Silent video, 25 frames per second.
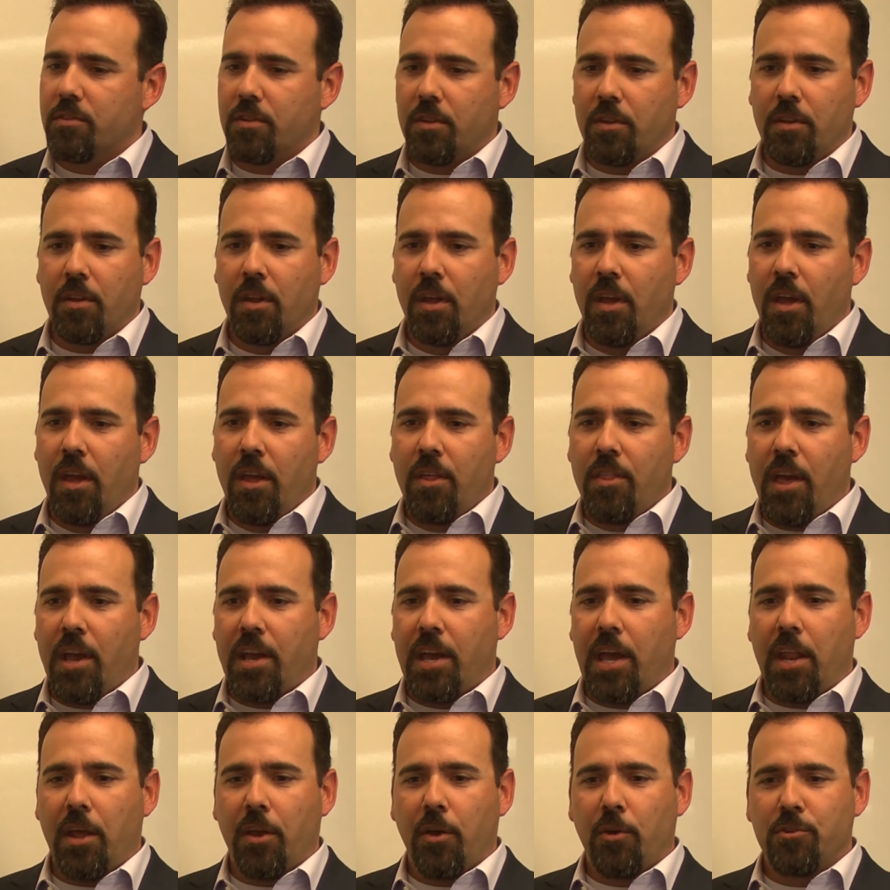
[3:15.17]
And that
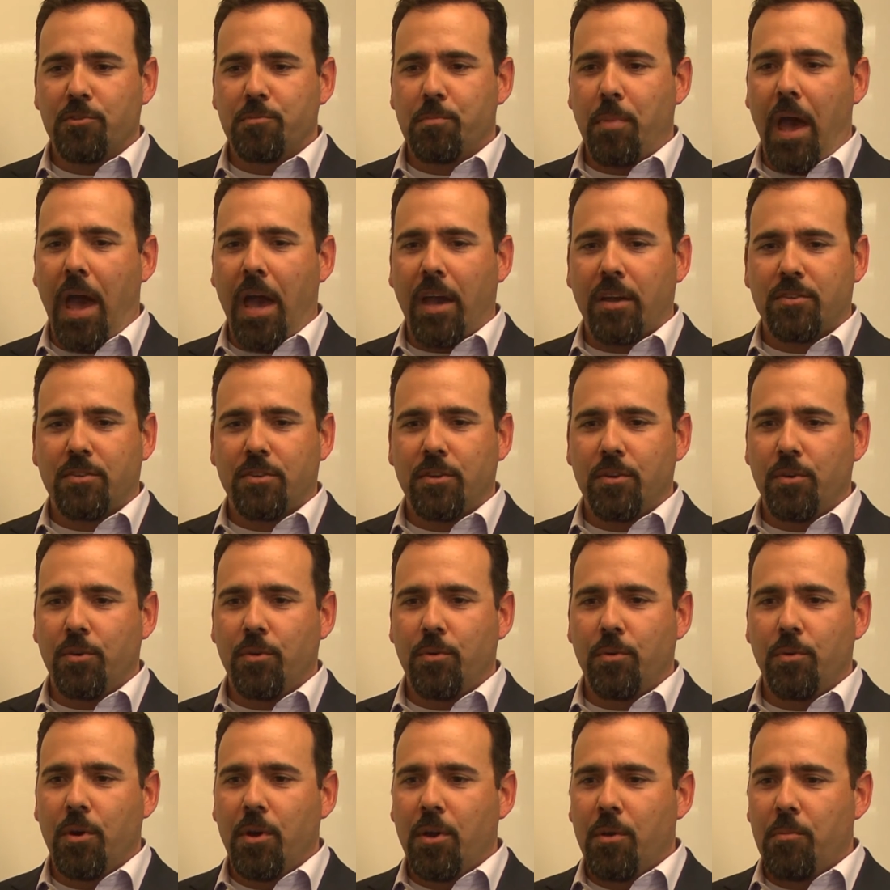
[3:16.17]
kind of goes back
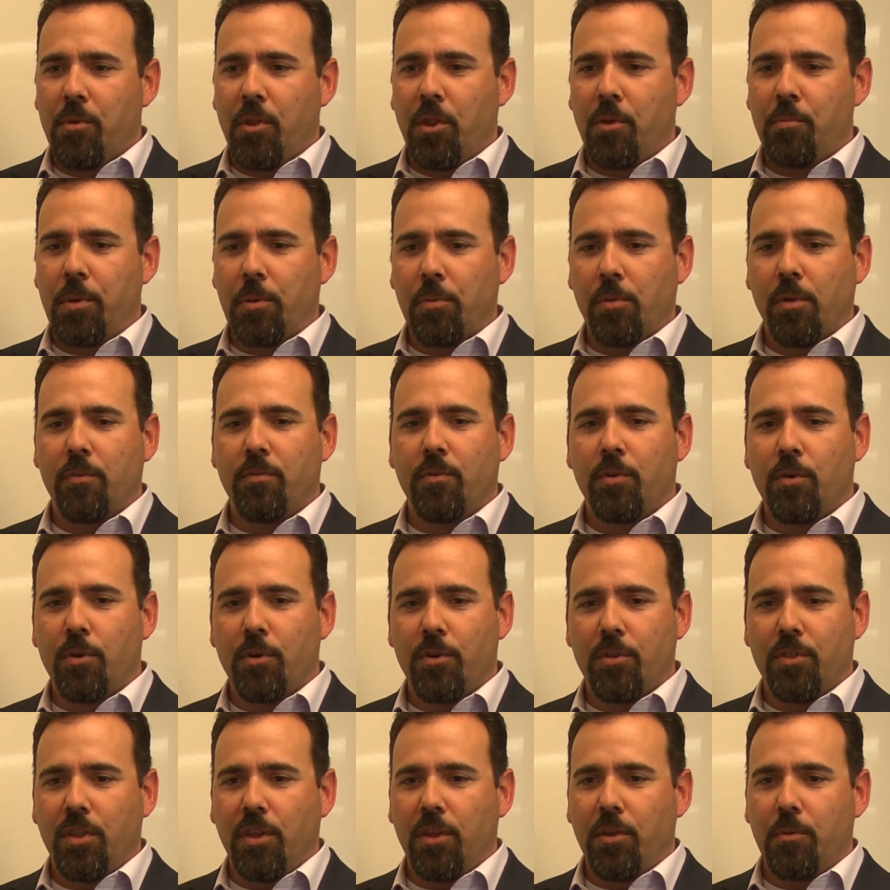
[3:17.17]
to, many people have
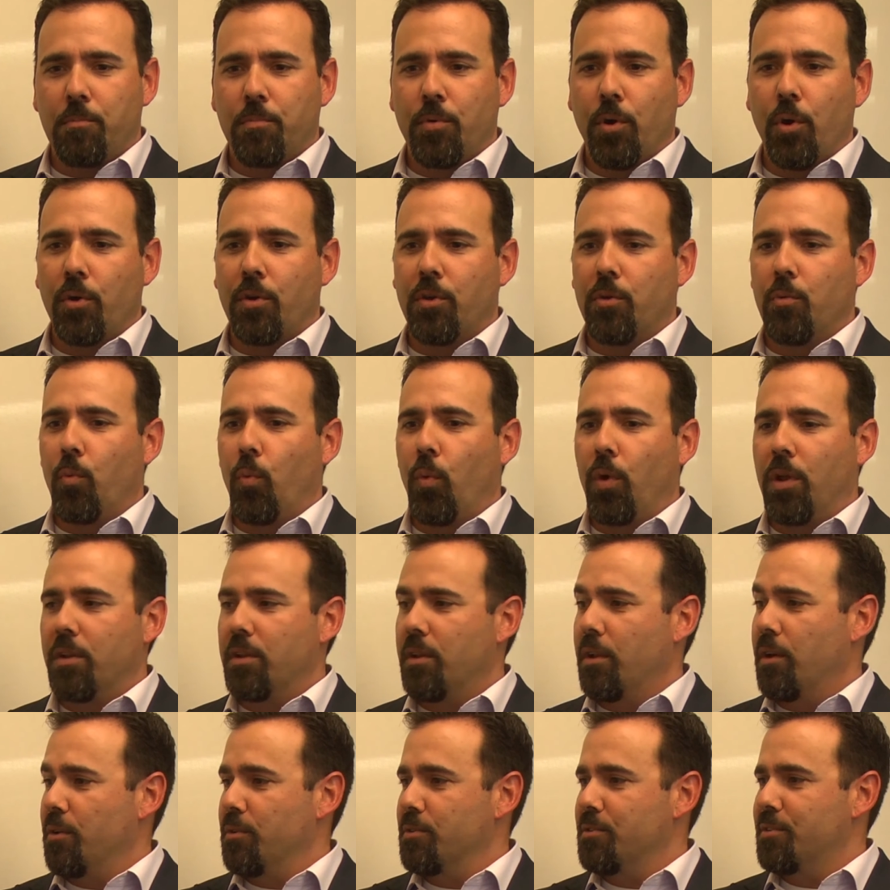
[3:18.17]
heard the broken
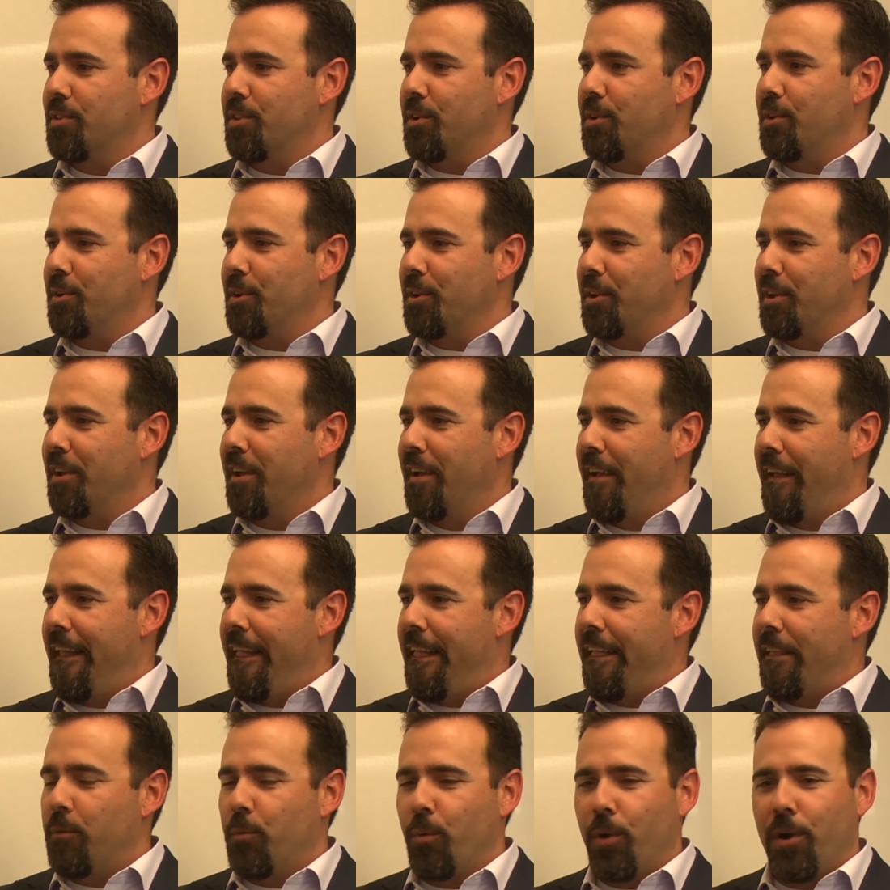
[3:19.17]
windows theory,
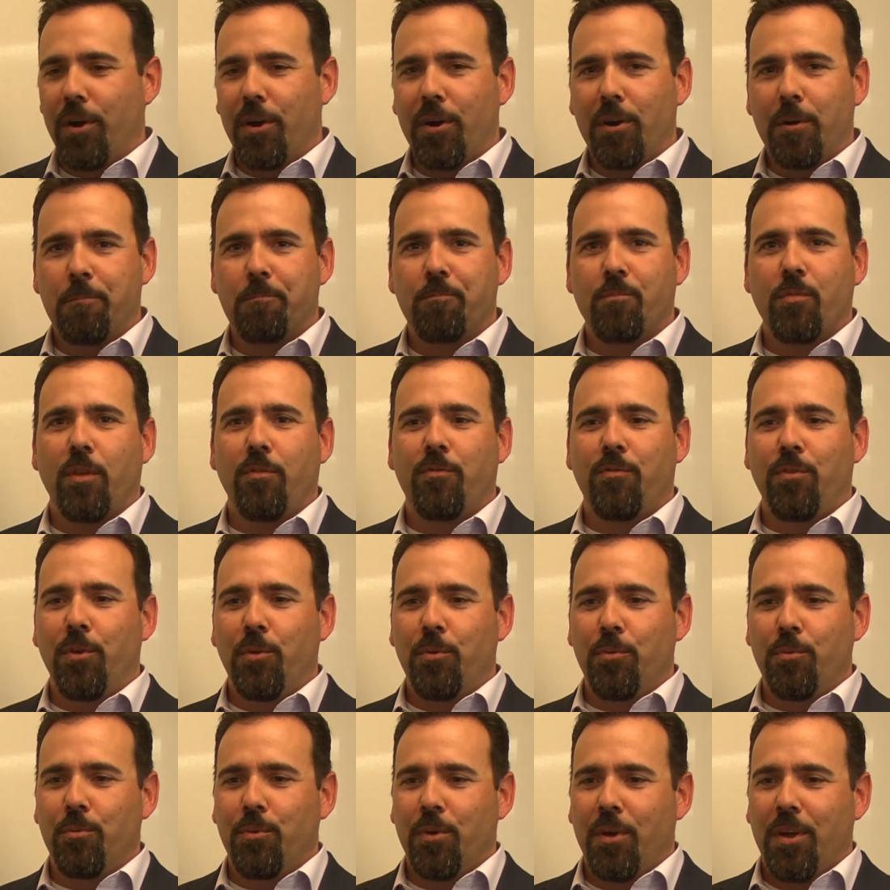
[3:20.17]
where if
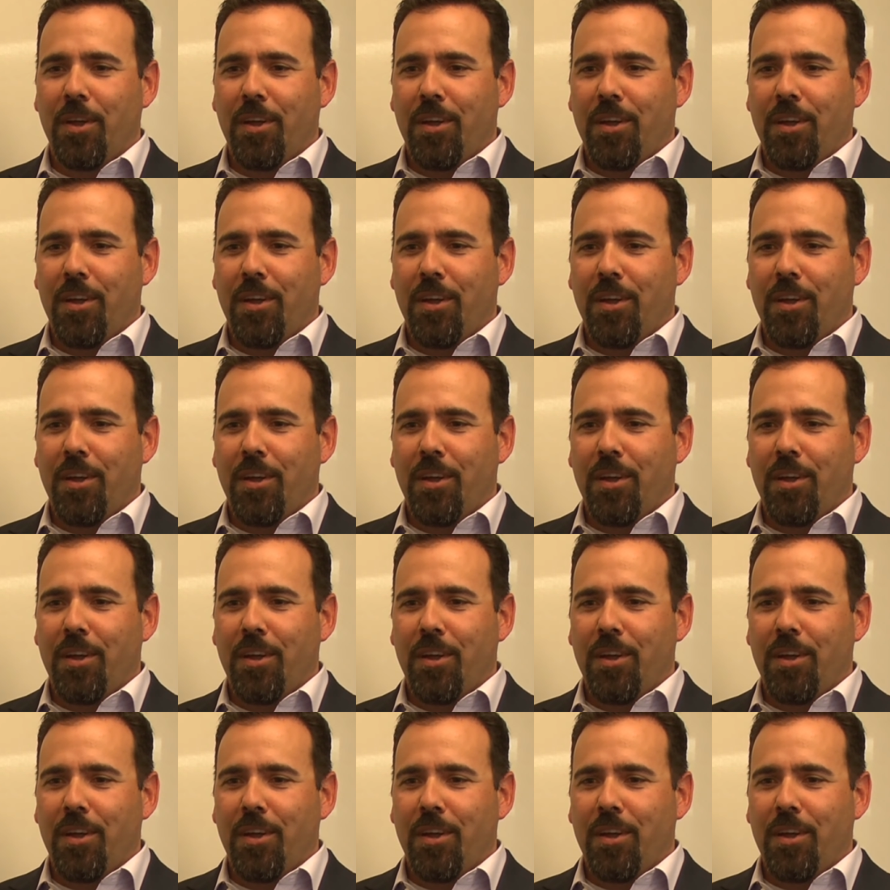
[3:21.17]
you